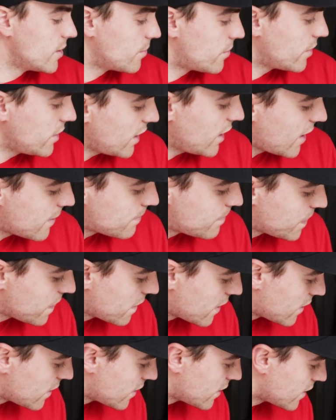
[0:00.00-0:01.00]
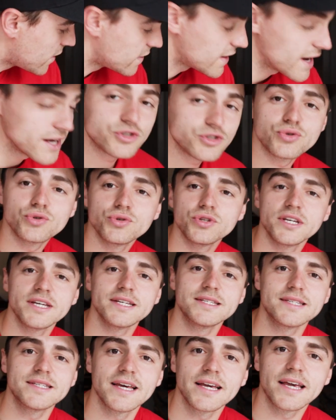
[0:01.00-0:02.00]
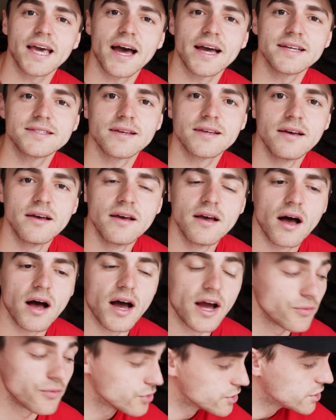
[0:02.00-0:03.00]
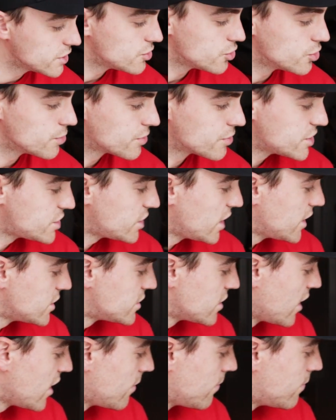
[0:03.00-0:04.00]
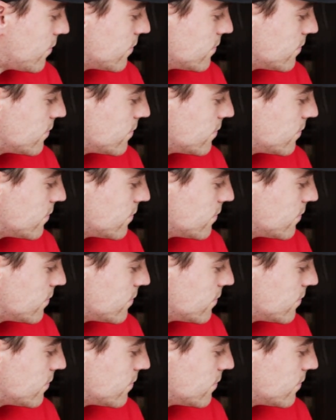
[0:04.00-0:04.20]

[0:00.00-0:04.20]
But yeah, that truly is it, guys. I really do appreciate your time.